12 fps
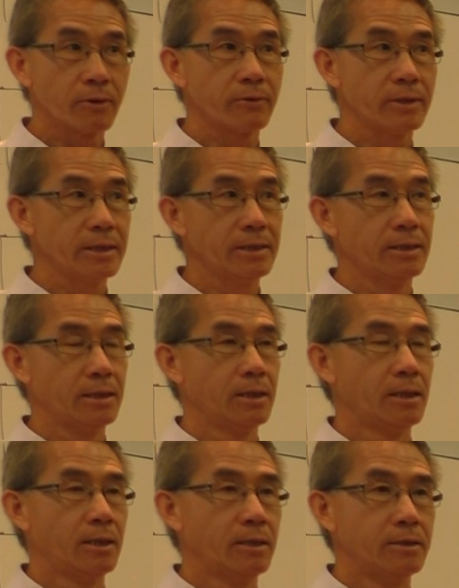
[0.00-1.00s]
very
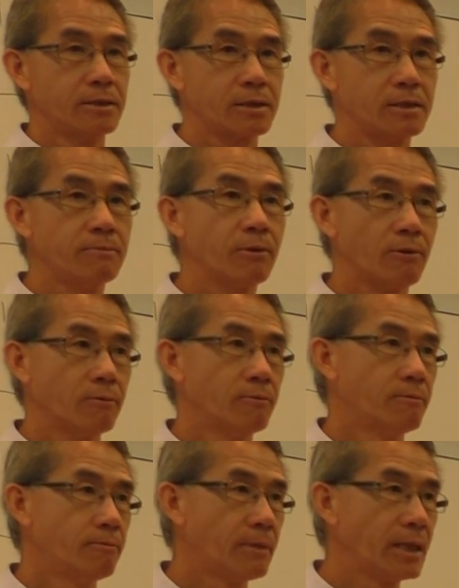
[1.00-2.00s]

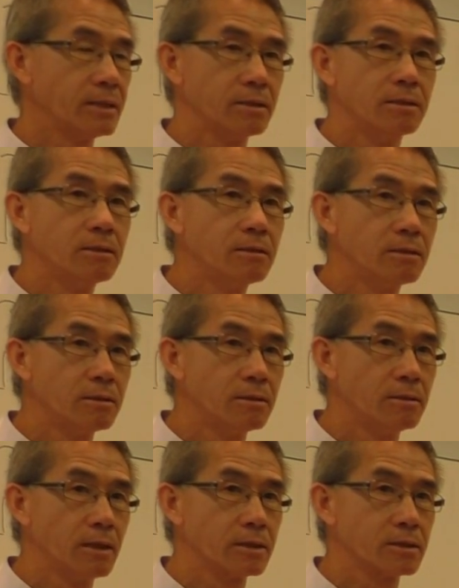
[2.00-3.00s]
simple-minded
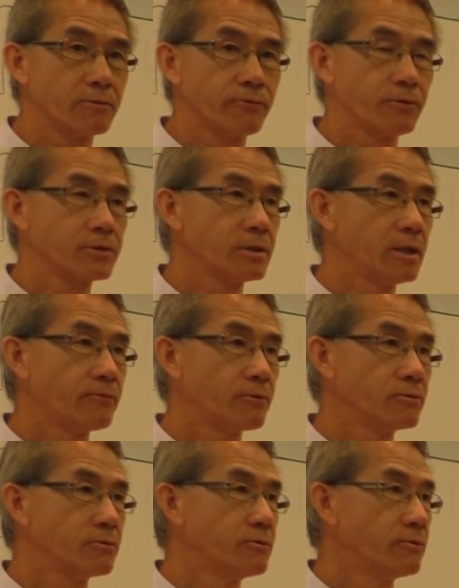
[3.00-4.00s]
as the first level
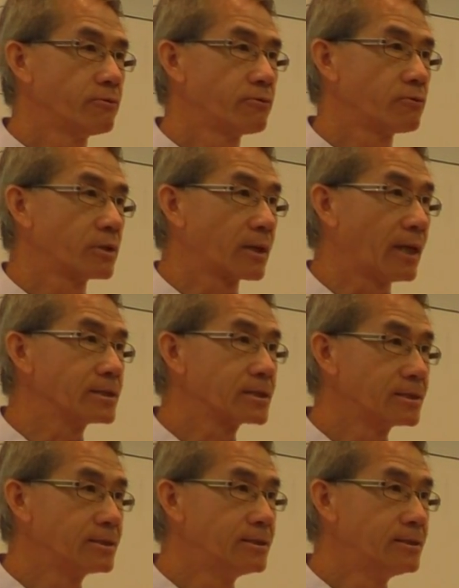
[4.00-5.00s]
fluid
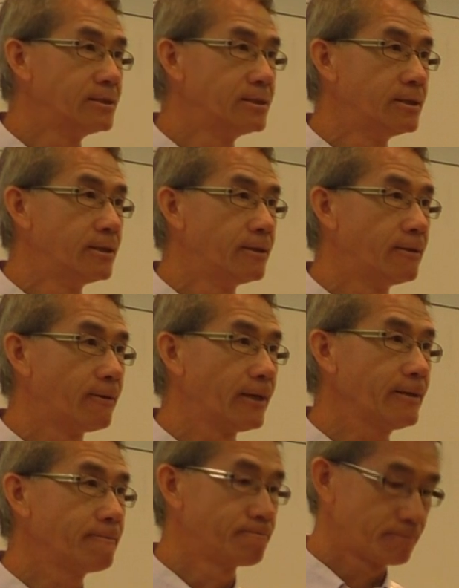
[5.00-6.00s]
class,
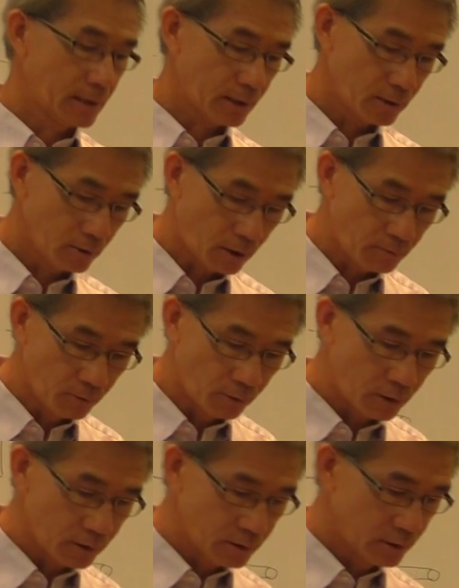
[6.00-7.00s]
right? There are a lot
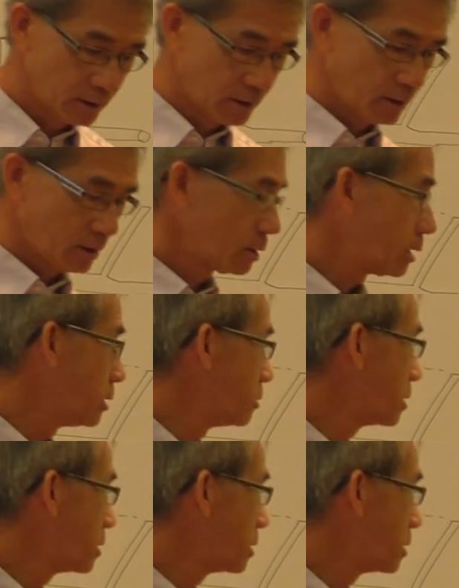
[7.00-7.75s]
more that